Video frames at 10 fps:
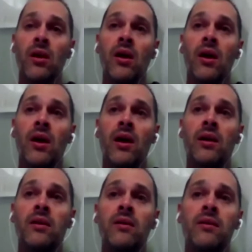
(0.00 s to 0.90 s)

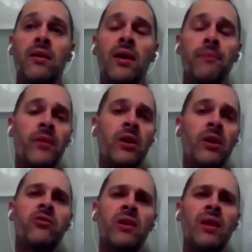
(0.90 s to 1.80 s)
And
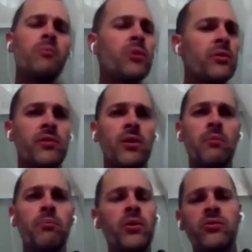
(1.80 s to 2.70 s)
there's a number of good
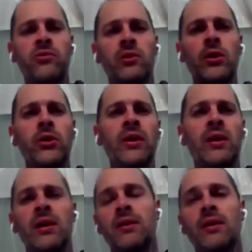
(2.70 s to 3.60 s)
books,
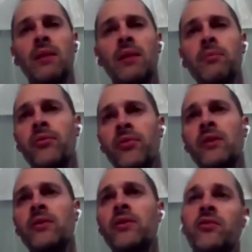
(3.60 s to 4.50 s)
Lerner, and a number of
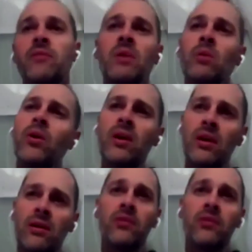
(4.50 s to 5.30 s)
theorists have been working in this